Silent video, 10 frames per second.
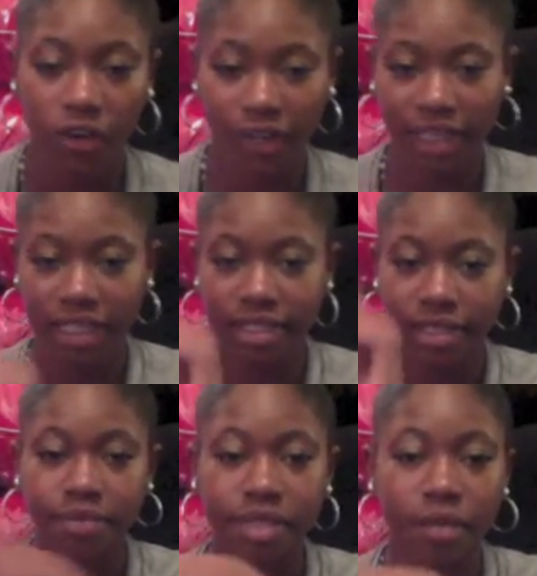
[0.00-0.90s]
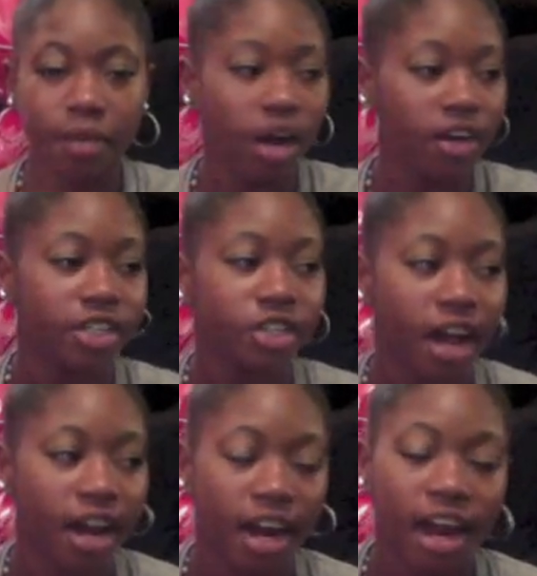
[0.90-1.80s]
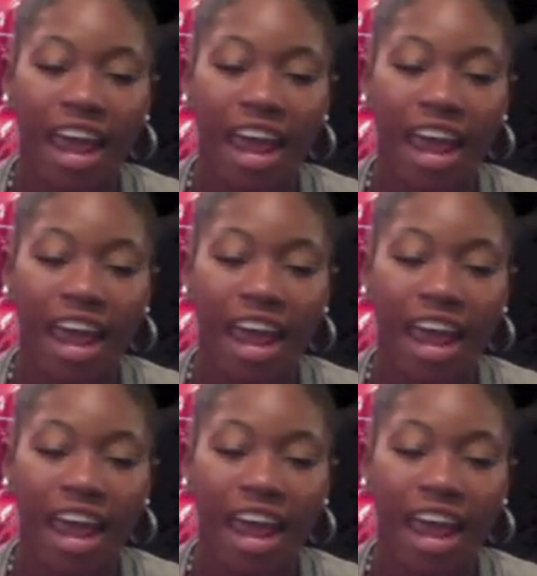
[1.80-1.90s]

and this zips up I already tried it